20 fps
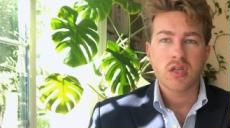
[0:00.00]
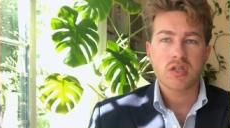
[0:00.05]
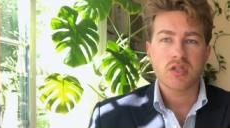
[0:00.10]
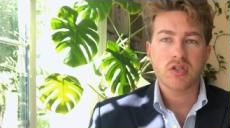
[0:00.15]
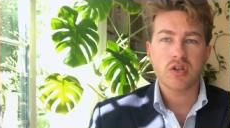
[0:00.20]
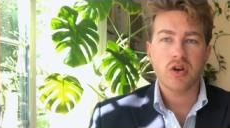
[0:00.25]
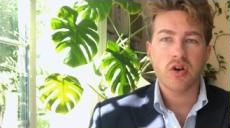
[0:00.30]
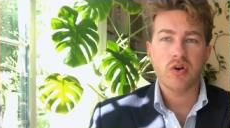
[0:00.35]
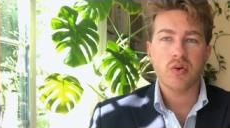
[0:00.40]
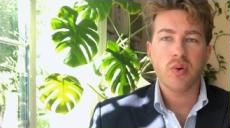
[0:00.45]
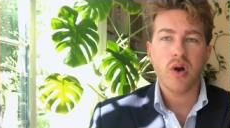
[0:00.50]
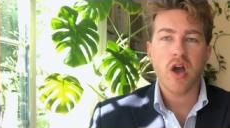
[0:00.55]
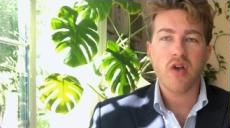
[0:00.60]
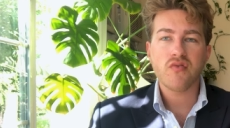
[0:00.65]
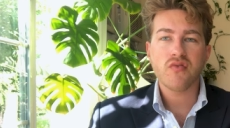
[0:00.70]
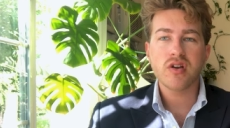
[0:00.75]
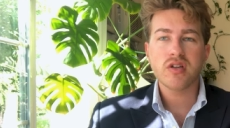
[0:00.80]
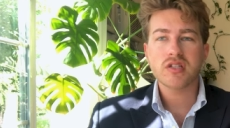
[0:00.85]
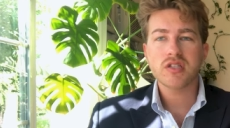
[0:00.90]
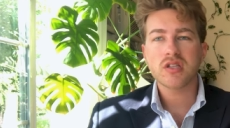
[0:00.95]
So I
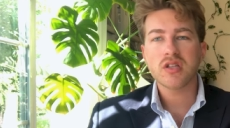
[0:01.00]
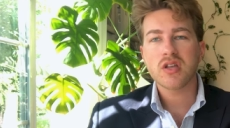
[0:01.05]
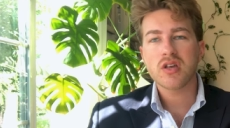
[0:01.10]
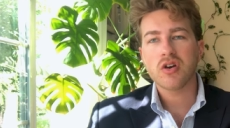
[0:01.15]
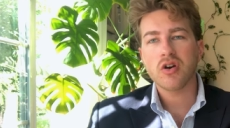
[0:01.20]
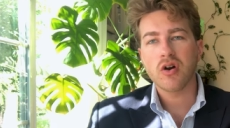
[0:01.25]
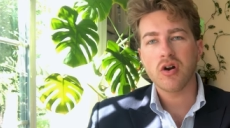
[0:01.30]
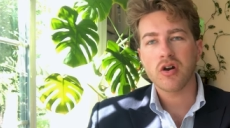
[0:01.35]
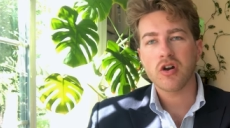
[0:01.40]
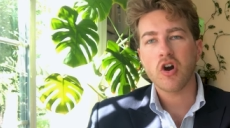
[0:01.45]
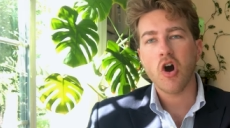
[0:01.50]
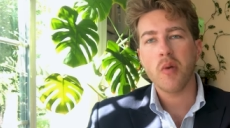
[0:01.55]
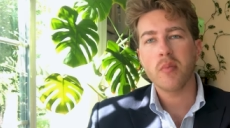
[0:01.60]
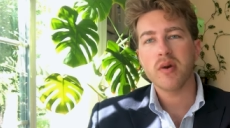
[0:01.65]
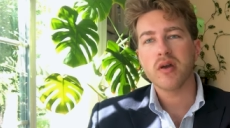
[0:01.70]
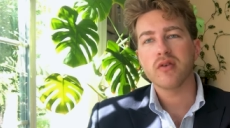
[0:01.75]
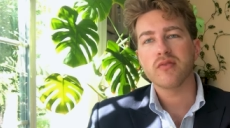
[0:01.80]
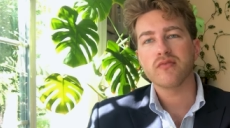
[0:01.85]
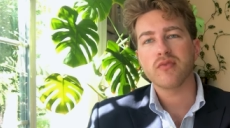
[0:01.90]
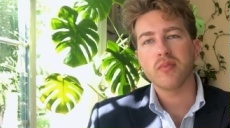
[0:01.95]
recently got a
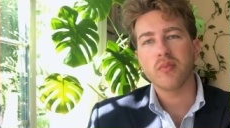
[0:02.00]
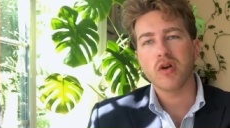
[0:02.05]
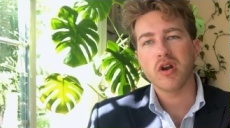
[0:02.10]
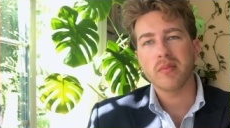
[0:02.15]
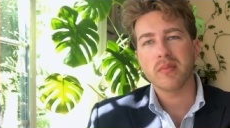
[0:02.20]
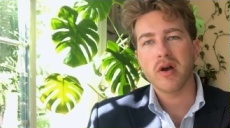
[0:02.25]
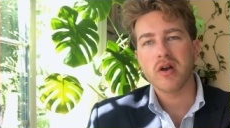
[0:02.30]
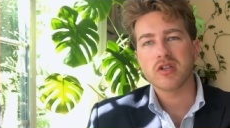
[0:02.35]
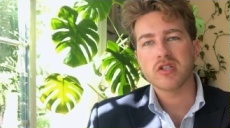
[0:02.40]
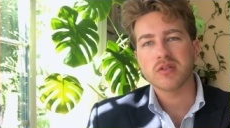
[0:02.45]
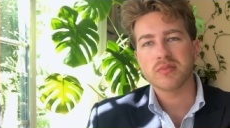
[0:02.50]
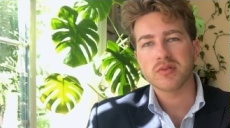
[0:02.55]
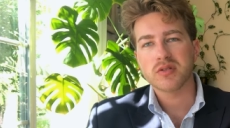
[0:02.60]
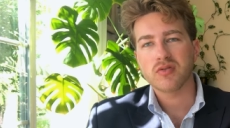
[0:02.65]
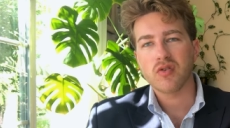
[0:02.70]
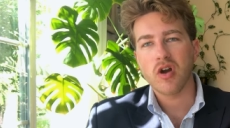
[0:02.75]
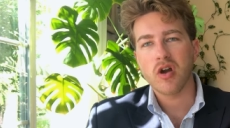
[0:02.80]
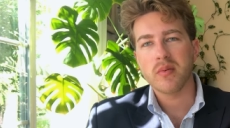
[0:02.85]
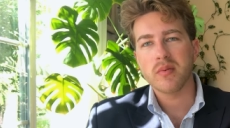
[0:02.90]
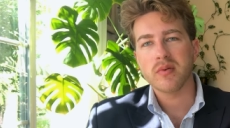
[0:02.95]
comment from one of my
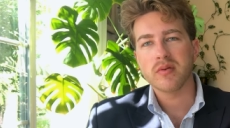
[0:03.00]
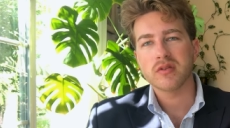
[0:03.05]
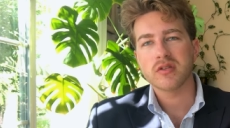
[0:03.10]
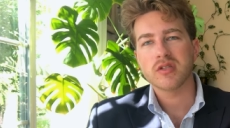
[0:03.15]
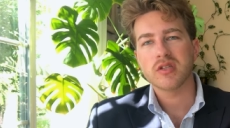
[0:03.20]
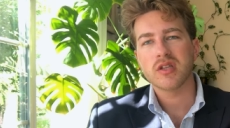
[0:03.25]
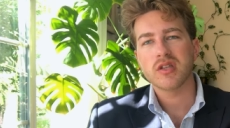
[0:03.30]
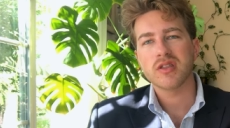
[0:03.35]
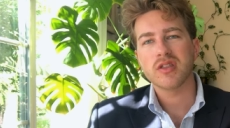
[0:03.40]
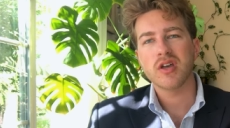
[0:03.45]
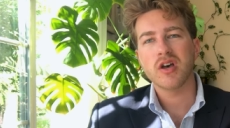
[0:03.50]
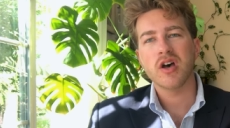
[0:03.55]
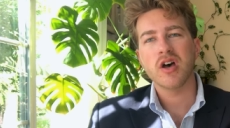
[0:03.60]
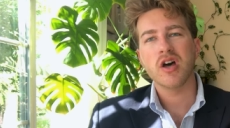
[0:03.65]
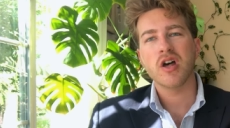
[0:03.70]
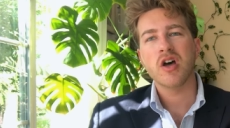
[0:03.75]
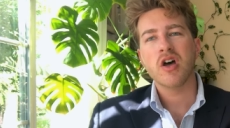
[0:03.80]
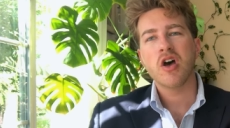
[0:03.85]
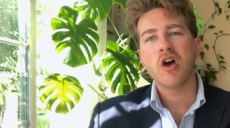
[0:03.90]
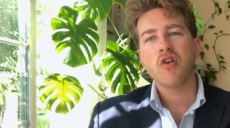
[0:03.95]
subscribers
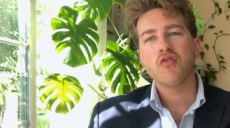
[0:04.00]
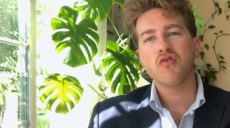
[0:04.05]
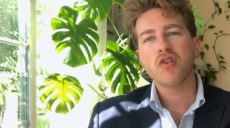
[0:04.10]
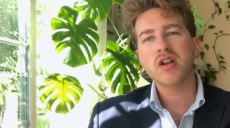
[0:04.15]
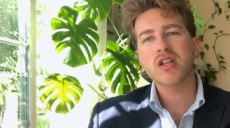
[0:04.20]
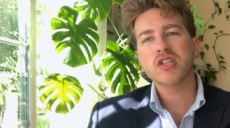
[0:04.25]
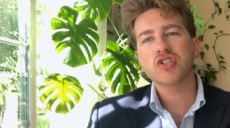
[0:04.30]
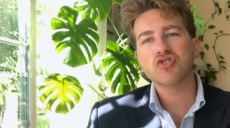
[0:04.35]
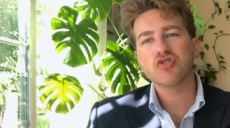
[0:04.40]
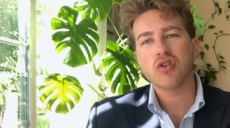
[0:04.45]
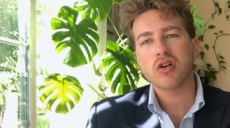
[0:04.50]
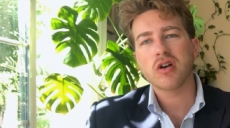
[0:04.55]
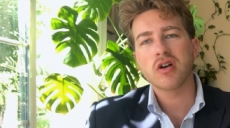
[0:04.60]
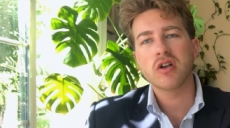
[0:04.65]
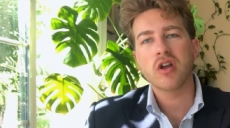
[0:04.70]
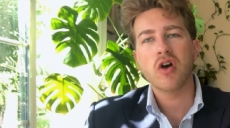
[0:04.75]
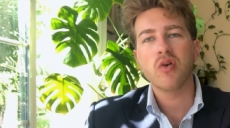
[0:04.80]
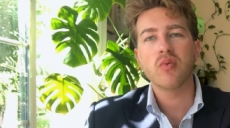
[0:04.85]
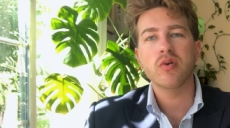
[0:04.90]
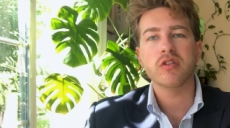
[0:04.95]
that really struck a
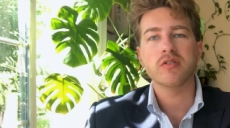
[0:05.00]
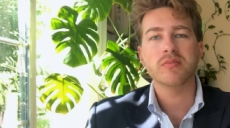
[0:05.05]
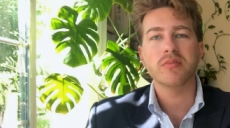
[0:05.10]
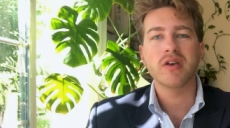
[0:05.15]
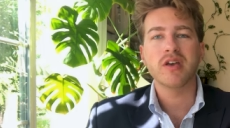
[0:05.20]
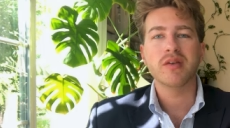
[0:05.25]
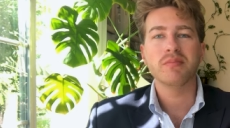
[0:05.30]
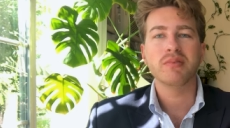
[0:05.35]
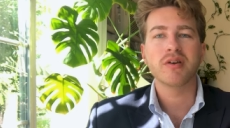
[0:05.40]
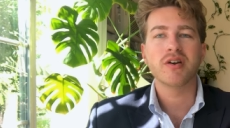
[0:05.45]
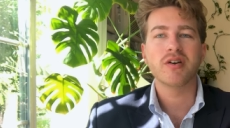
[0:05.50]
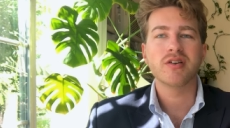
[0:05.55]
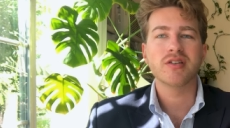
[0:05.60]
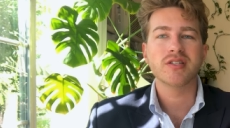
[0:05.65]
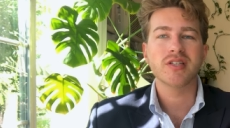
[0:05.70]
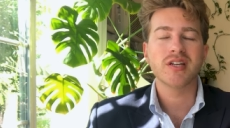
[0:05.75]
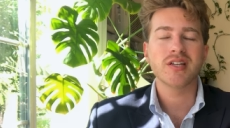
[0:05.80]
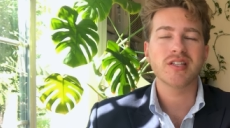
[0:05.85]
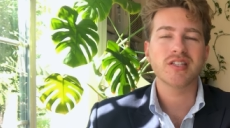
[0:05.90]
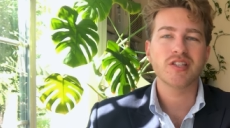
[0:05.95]
note with me because
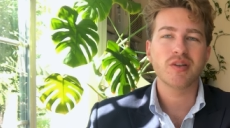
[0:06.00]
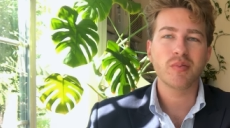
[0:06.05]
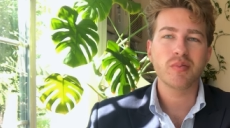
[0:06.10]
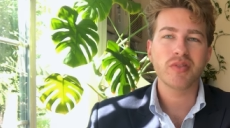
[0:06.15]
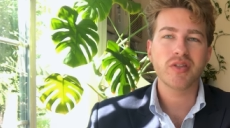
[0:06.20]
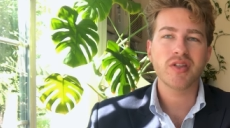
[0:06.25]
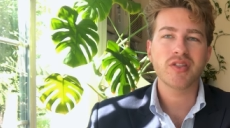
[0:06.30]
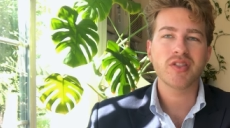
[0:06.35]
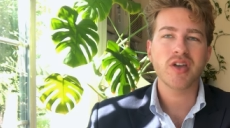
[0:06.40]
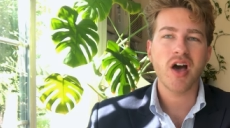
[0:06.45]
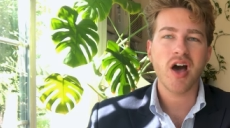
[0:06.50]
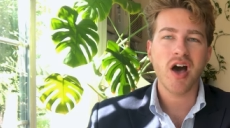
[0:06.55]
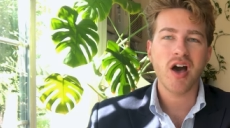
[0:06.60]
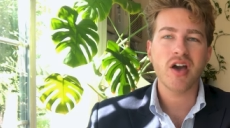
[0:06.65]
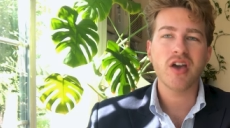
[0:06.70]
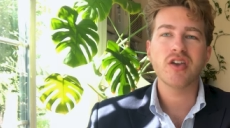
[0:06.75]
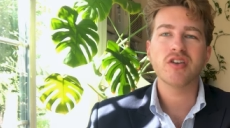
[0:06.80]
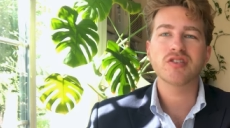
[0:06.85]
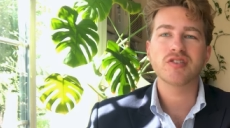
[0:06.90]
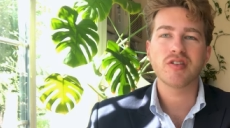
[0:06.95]
it's something that I
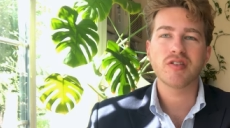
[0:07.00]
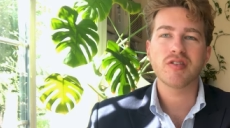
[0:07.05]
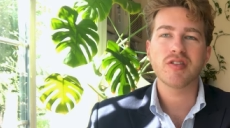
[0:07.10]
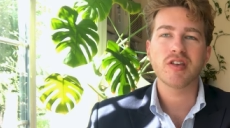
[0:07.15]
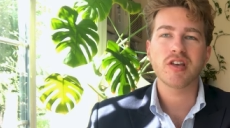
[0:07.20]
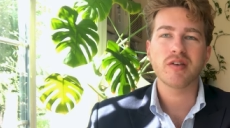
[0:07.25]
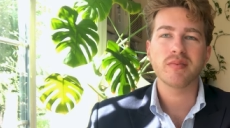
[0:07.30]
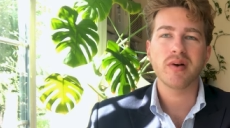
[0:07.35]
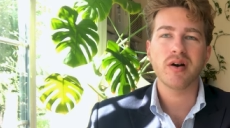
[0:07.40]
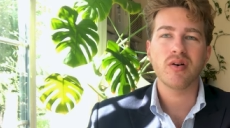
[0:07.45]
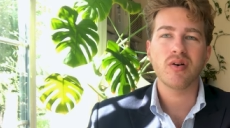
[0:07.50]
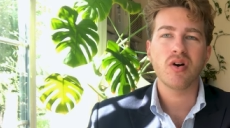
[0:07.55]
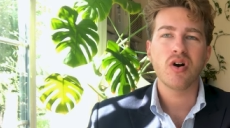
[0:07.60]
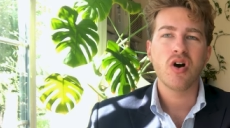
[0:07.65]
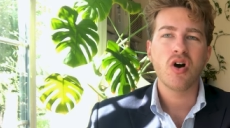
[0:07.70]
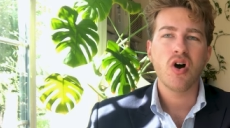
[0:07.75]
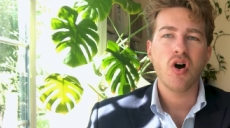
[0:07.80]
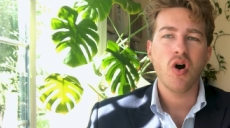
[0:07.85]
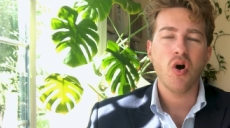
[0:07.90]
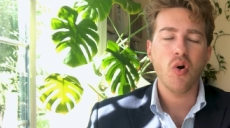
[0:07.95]
used to think about
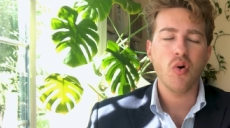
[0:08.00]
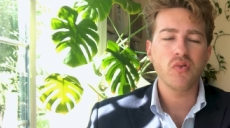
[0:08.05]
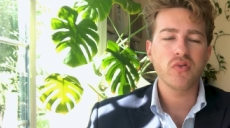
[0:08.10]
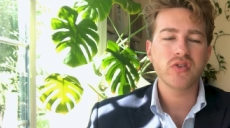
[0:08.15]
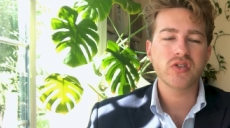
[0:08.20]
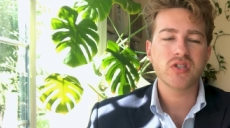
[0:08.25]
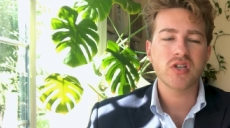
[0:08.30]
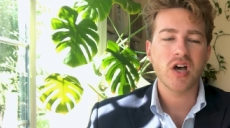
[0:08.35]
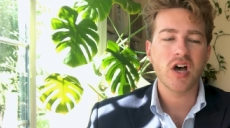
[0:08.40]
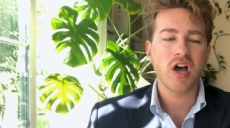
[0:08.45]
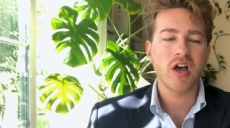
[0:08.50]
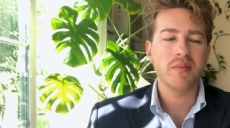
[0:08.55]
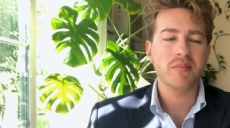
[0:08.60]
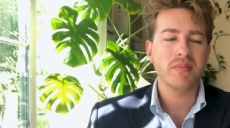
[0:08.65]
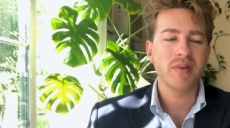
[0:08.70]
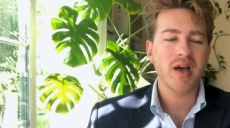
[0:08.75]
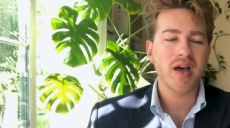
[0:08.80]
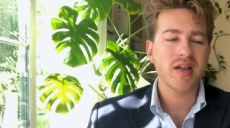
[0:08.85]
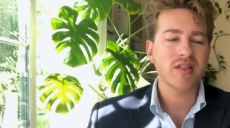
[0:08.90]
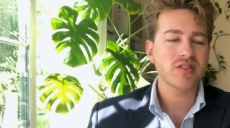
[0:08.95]
all the
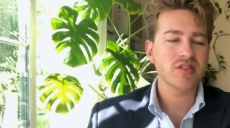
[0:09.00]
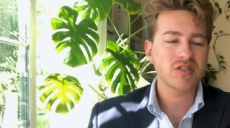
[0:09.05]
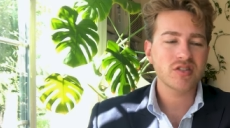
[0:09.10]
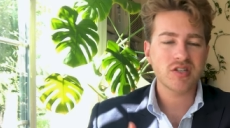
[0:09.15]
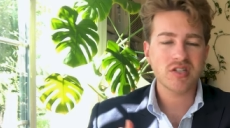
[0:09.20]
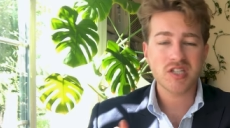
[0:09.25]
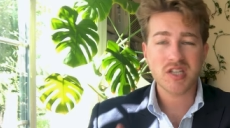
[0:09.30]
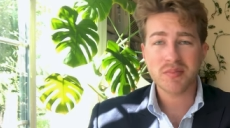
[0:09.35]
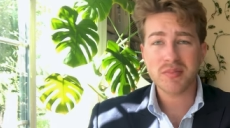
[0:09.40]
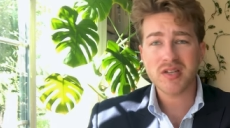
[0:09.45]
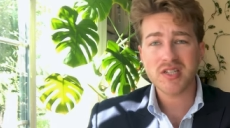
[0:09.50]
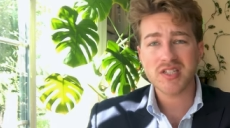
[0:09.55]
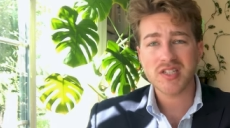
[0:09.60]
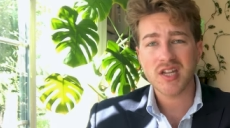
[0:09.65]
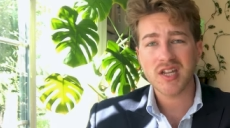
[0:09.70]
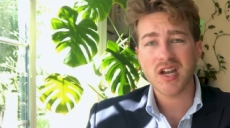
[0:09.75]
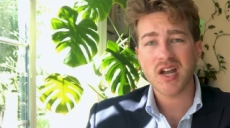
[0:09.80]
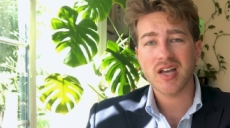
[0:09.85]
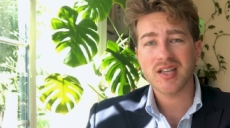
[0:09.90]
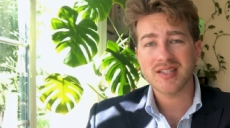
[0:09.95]
time, and to some
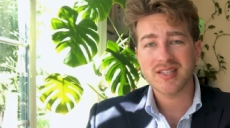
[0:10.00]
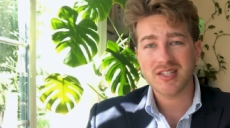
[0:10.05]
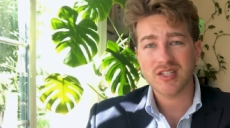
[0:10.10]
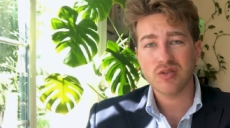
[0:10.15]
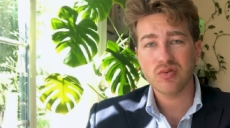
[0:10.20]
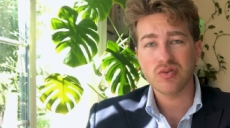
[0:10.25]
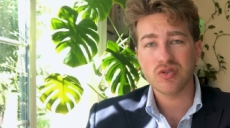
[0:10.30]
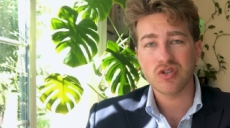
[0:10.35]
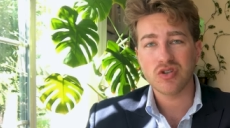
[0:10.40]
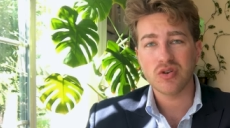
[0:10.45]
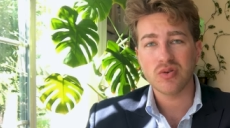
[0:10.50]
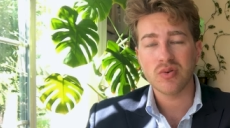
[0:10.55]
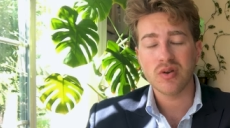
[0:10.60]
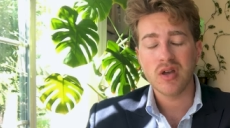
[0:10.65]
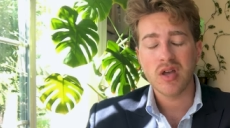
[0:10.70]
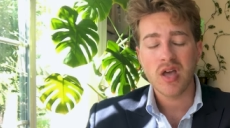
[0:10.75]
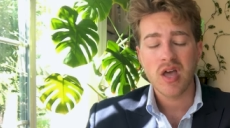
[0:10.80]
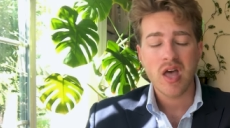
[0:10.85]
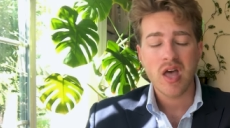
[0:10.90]
extent I still do.